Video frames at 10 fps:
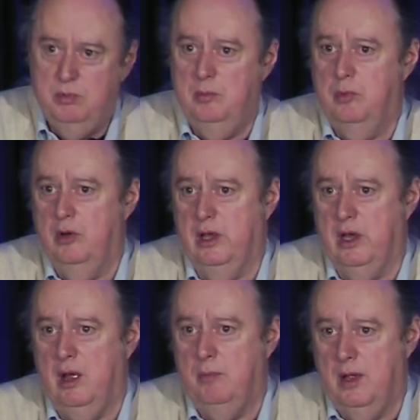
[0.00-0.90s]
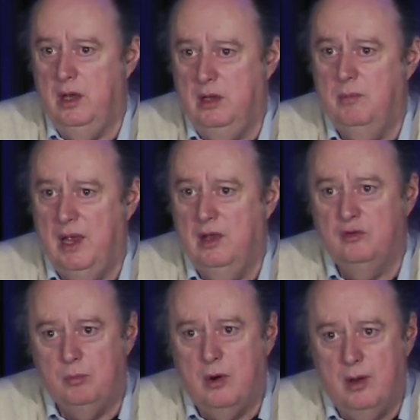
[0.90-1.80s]
be putting it up on eBay
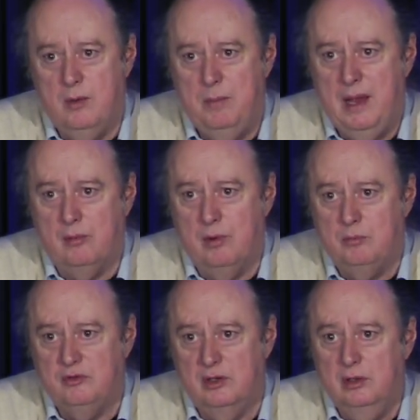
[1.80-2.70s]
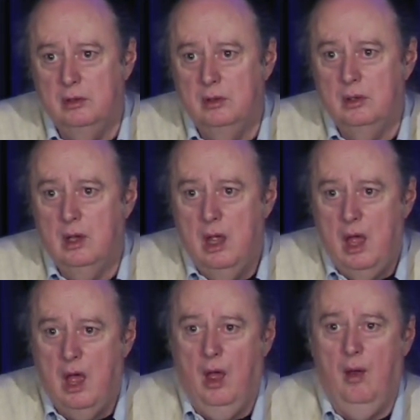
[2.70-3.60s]
as part of the bankruptcy.
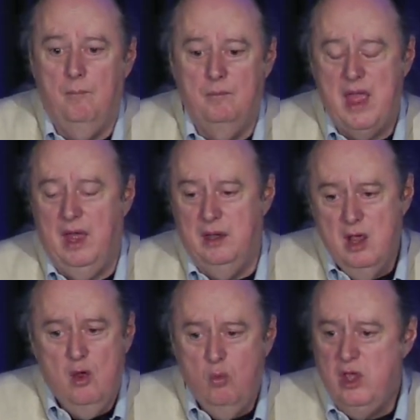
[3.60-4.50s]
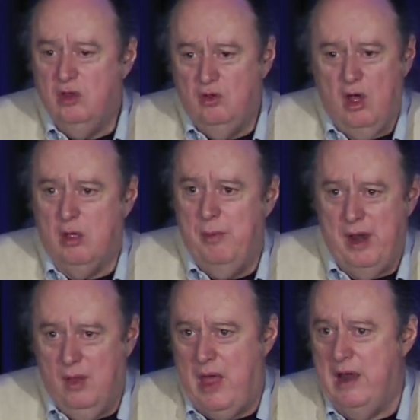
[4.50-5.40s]
Um, and we could talk
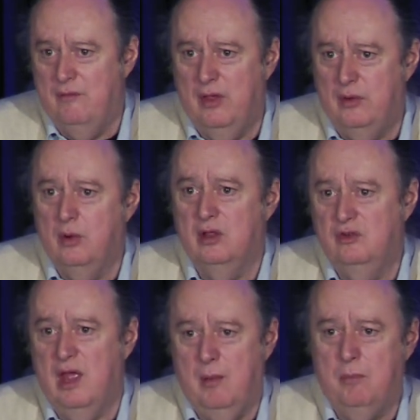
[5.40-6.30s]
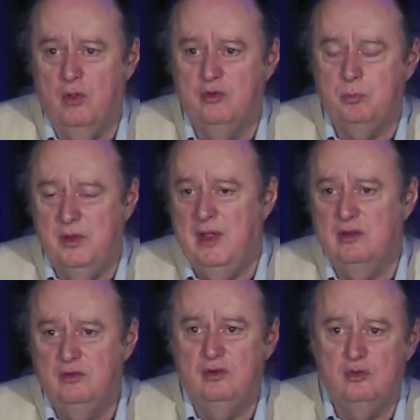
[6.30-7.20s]
about a lot of other examples, but
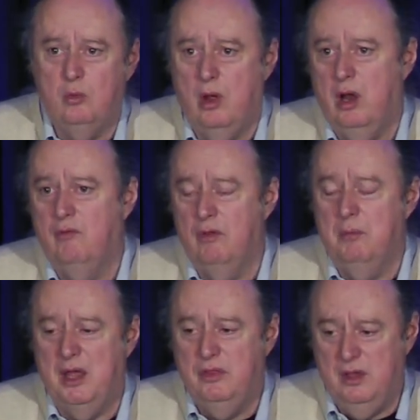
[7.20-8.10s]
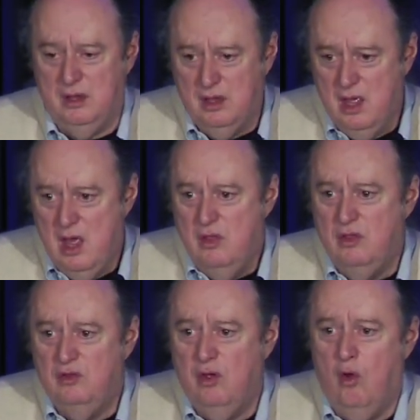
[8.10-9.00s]
that's just one of them. I think
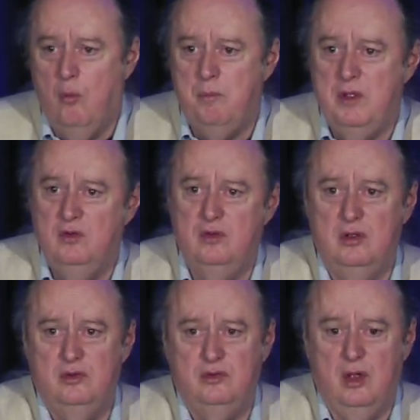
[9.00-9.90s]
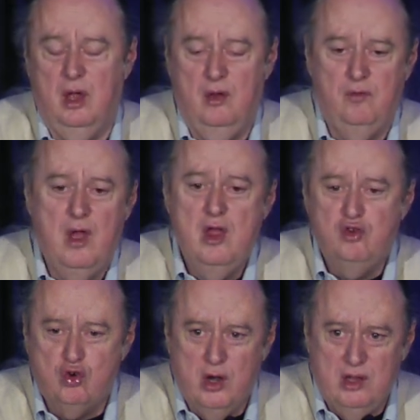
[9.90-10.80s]
this whole business of
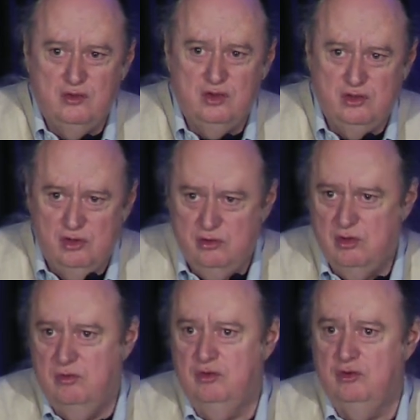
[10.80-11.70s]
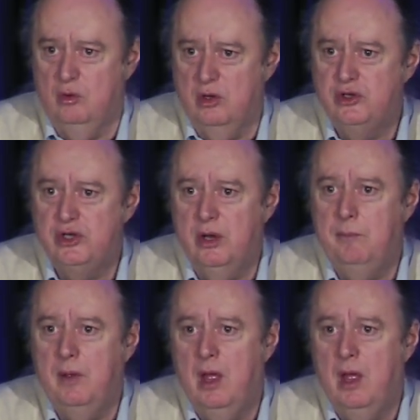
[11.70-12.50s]
transitions of stewardship